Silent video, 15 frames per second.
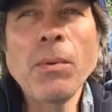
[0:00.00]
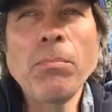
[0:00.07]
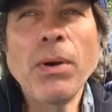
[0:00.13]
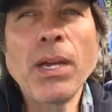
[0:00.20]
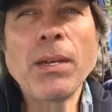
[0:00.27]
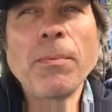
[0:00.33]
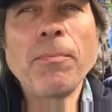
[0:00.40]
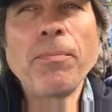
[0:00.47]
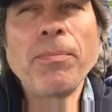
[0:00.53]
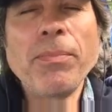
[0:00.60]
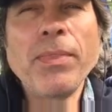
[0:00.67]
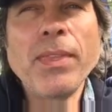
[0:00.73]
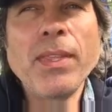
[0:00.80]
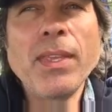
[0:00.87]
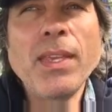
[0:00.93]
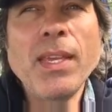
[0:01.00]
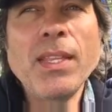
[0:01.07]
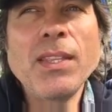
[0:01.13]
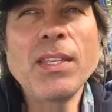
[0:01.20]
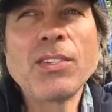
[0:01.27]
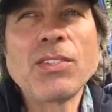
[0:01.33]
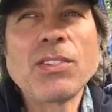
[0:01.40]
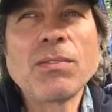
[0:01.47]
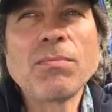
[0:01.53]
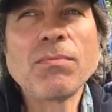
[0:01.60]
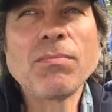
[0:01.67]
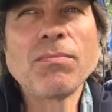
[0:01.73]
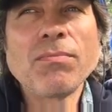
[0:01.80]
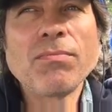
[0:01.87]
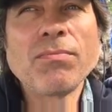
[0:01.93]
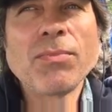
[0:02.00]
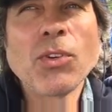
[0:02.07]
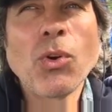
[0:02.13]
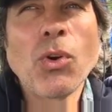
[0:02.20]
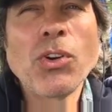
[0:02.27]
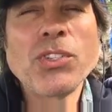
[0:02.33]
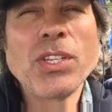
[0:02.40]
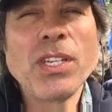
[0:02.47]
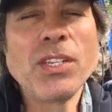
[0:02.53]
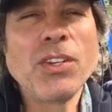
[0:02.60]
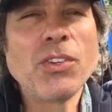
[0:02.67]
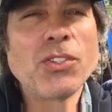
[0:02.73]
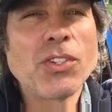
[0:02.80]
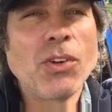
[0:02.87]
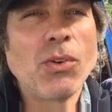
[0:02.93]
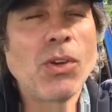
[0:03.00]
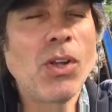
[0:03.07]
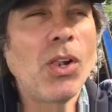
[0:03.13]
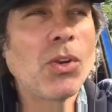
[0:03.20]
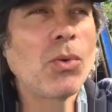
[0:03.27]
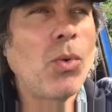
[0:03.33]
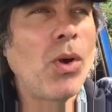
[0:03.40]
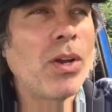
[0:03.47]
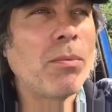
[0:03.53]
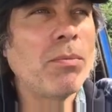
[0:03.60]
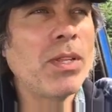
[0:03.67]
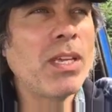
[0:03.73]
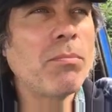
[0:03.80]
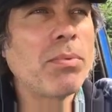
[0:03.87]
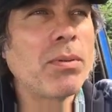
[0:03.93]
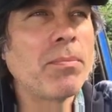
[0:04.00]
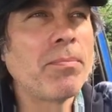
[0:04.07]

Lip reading: But in this course I did years ago called Quantum Leap,